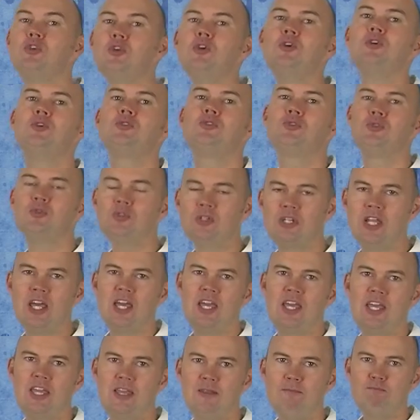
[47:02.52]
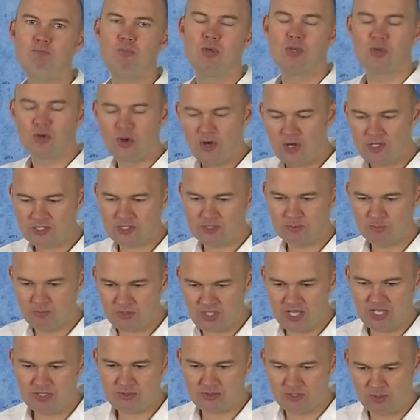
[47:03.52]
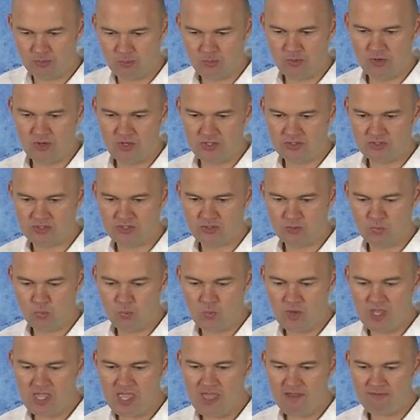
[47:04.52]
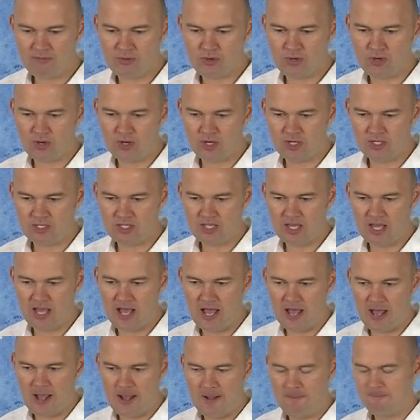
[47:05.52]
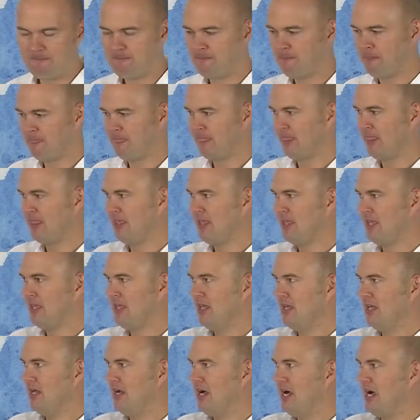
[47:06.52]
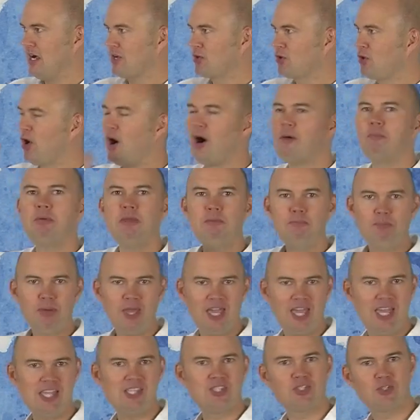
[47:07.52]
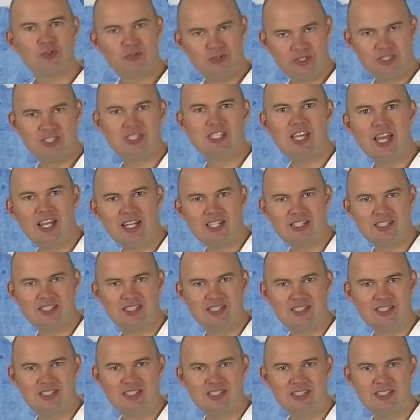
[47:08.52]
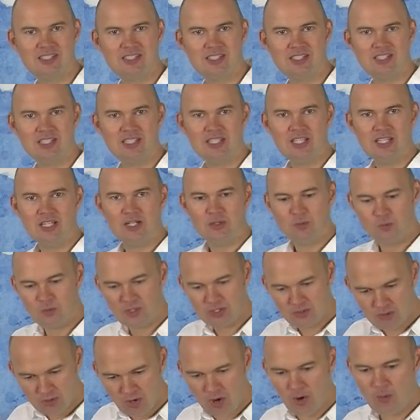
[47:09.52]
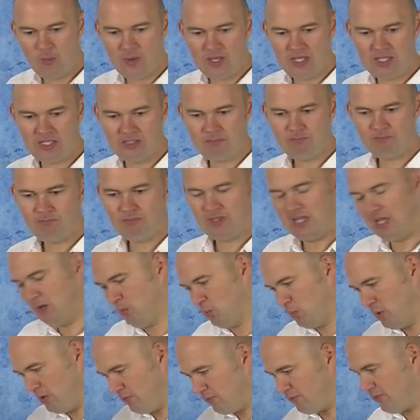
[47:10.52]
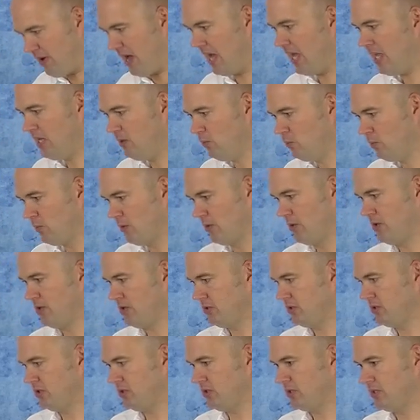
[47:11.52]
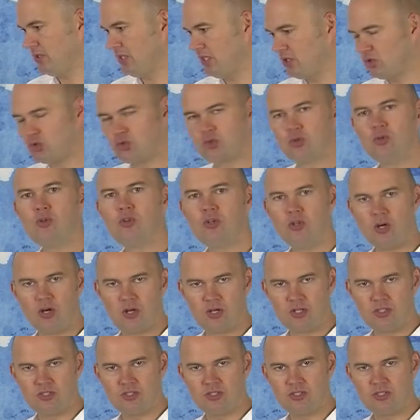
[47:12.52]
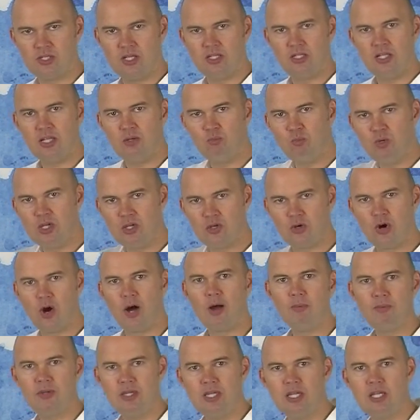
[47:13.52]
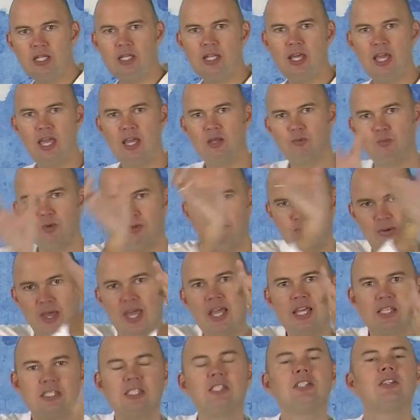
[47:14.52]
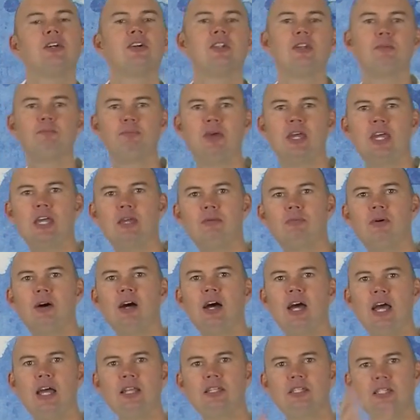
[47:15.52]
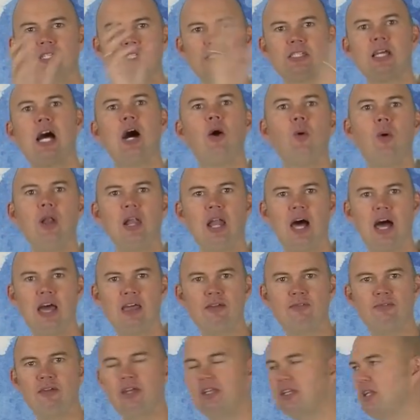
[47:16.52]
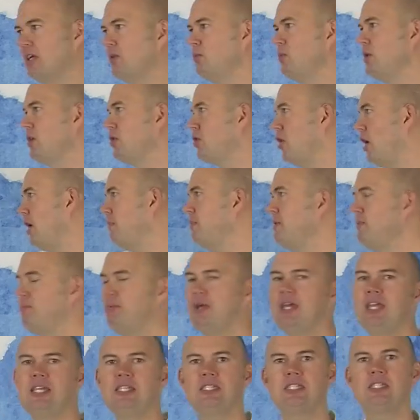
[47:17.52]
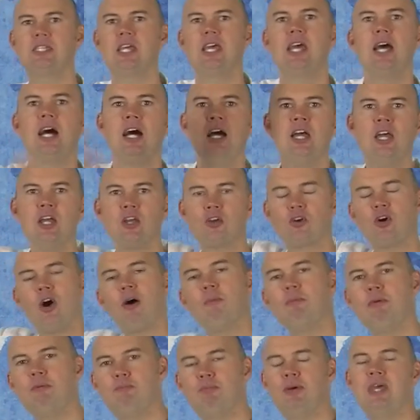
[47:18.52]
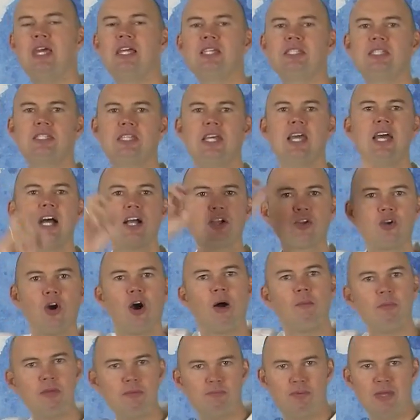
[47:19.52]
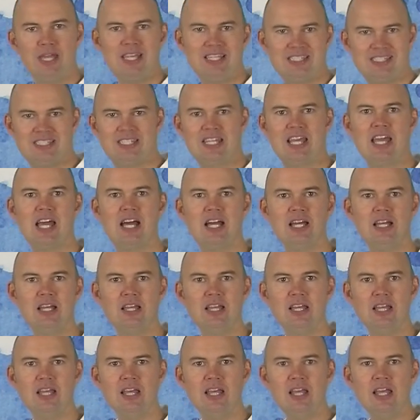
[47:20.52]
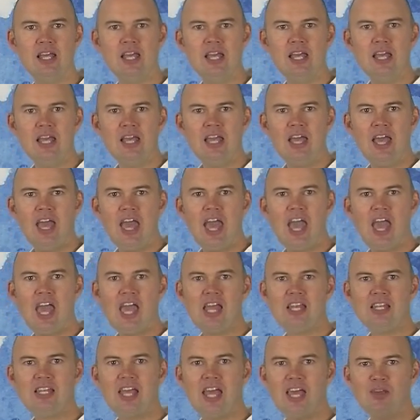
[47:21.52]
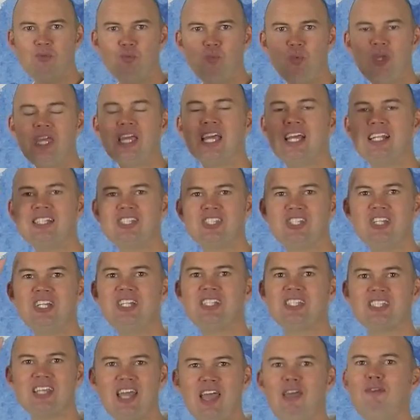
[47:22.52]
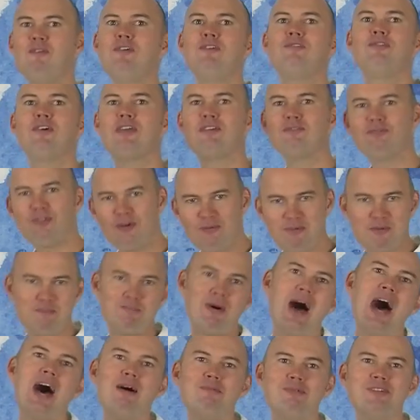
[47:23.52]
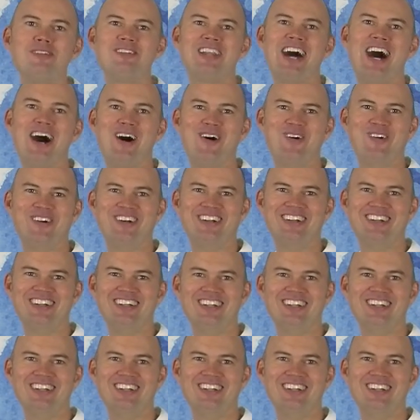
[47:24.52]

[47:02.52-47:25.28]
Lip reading: do today, because of chapters and verses, we have got a copy-paste Christianity. We go in and we find verses that suit us, and then we copy it and we paste it on a paper, and this is our life. And then we copy-paste there, copy-paste there, copy-paste there. And we can teach everything from the Bible now.